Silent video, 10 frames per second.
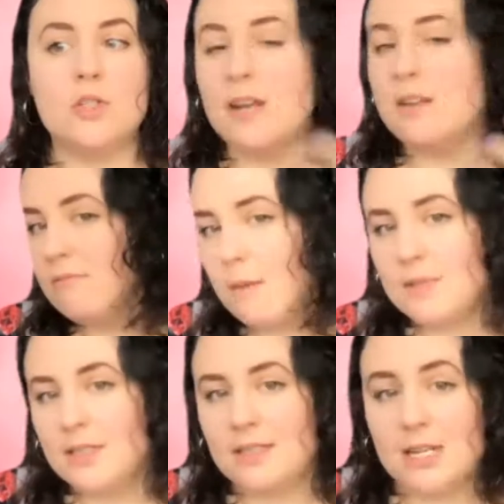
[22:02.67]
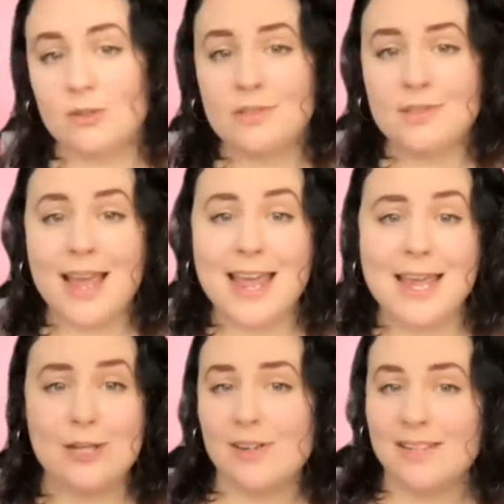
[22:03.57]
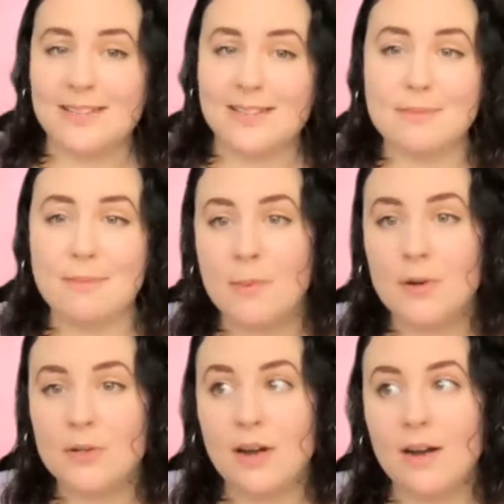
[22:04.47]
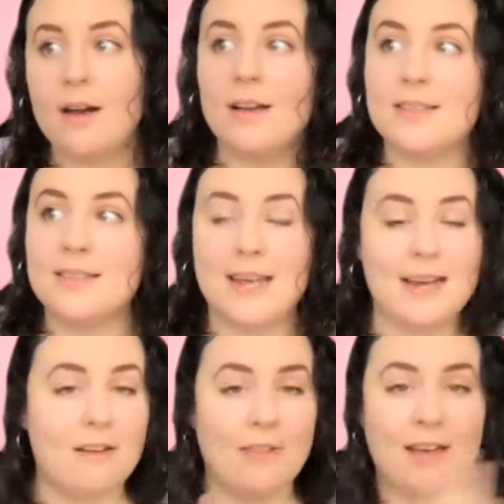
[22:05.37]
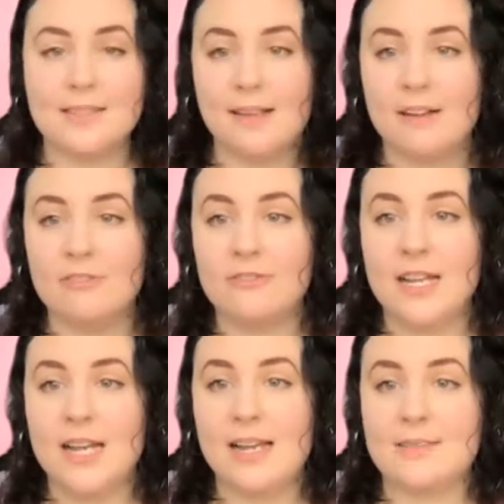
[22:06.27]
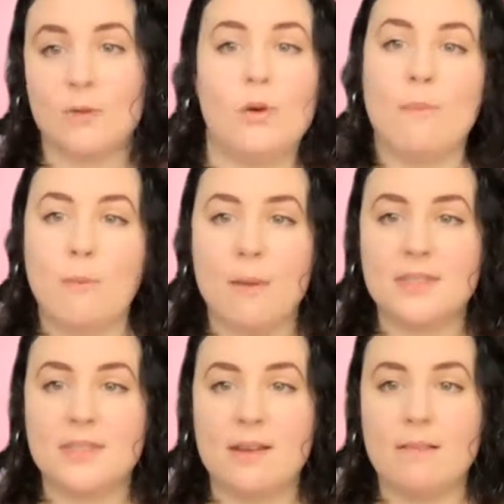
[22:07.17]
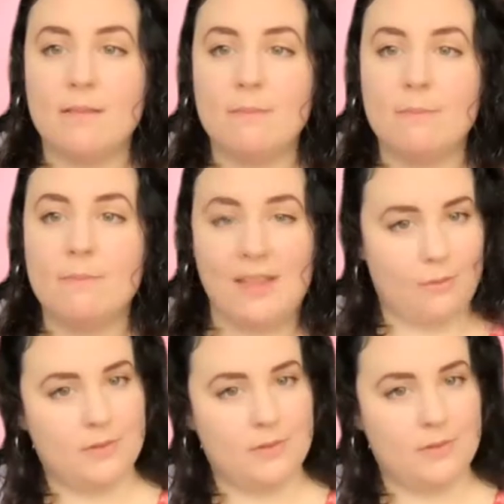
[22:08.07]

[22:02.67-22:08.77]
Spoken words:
stage, listening to my podcast, any of that stuff. It's all on my website, bethwatson.co.uk.